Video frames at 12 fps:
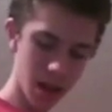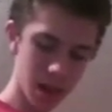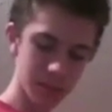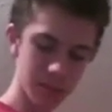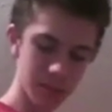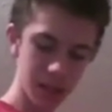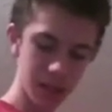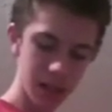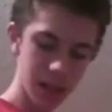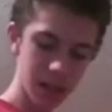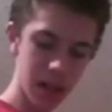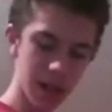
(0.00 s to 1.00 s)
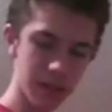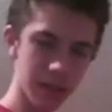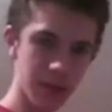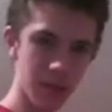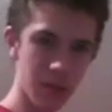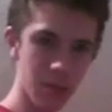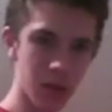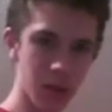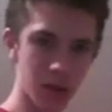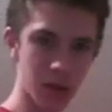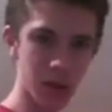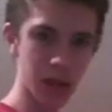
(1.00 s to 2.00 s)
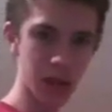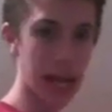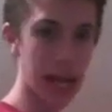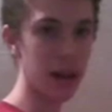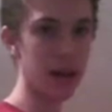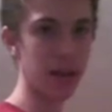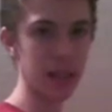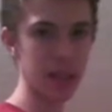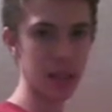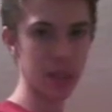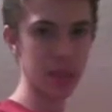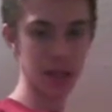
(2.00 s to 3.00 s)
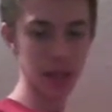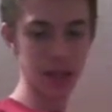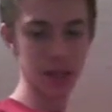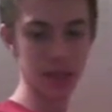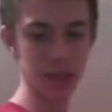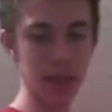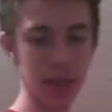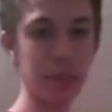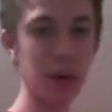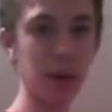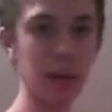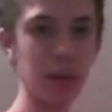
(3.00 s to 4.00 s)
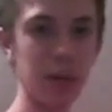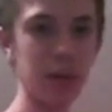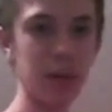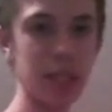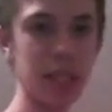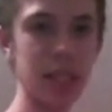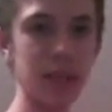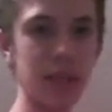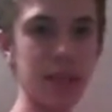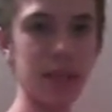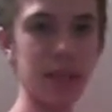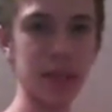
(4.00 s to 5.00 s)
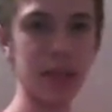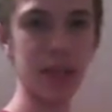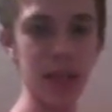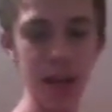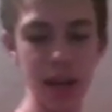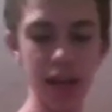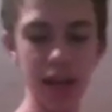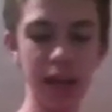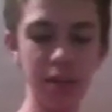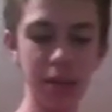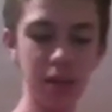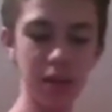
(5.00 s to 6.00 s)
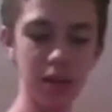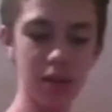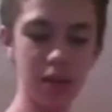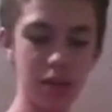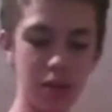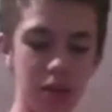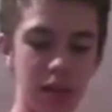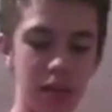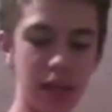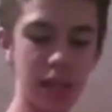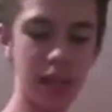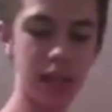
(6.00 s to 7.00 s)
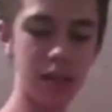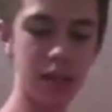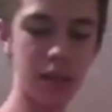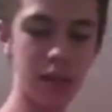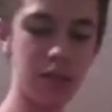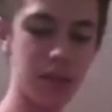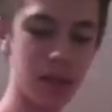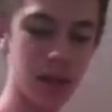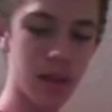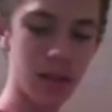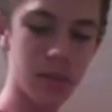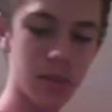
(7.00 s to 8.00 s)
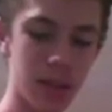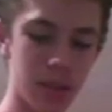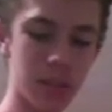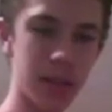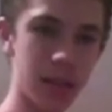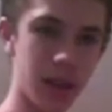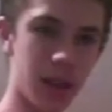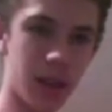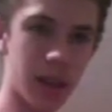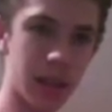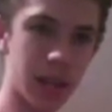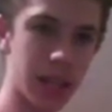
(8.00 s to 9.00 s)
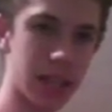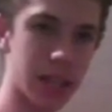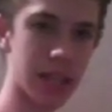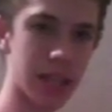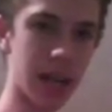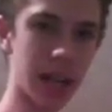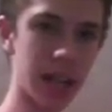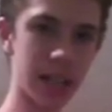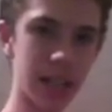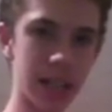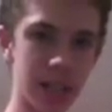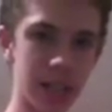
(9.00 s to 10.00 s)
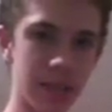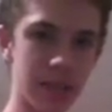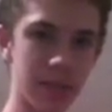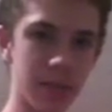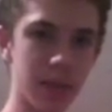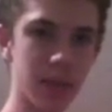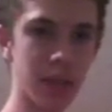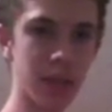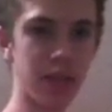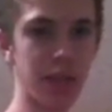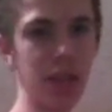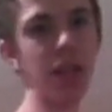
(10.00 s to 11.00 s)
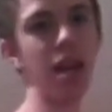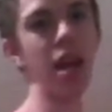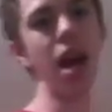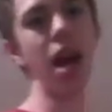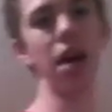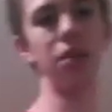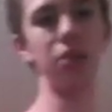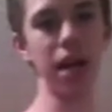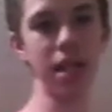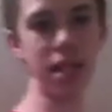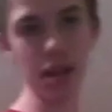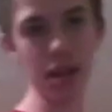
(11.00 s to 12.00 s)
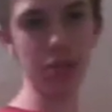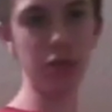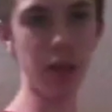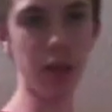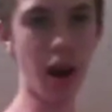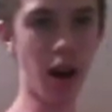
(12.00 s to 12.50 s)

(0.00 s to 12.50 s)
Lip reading: I'm gonna have a motor. It can't obviously be some big bulky motor. It's going to be something, it can be as round as it needs to be. It'll be on each side of it, and when I start to move my